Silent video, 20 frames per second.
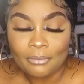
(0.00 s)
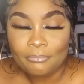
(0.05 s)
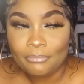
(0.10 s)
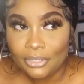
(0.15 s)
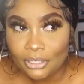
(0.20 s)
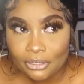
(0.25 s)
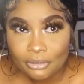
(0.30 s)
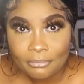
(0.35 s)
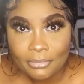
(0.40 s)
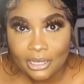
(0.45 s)

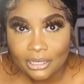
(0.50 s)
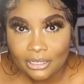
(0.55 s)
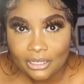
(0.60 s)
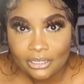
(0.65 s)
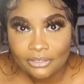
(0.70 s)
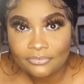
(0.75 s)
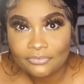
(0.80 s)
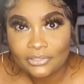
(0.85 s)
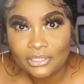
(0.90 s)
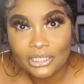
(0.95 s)
build my
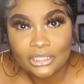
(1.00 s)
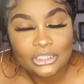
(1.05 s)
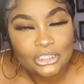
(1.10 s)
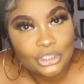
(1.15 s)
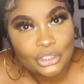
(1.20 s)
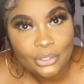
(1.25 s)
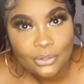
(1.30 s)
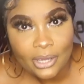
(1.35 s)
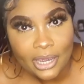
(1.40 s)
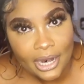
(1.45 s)

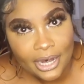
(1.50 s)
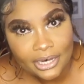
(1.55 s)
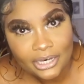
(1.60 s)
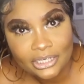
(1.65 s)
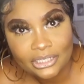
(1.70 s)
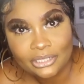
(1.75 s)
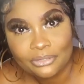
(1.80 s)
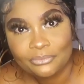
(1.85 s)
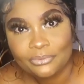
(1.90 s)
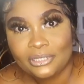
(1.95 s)
confidence no
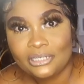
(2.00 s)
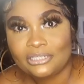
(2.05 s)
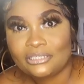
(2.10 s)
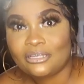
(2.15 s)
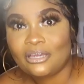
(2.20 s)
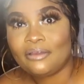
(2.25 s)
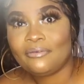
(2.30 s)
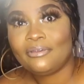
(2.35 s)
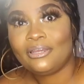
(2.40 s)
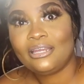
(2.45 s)
higher than what
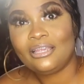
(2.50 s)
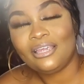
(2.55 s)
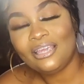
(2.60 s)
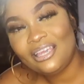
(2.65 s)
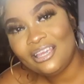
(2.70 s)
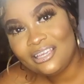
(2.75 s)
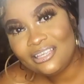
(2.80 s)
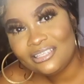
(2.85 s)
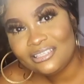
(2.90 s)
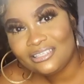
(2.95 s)
it already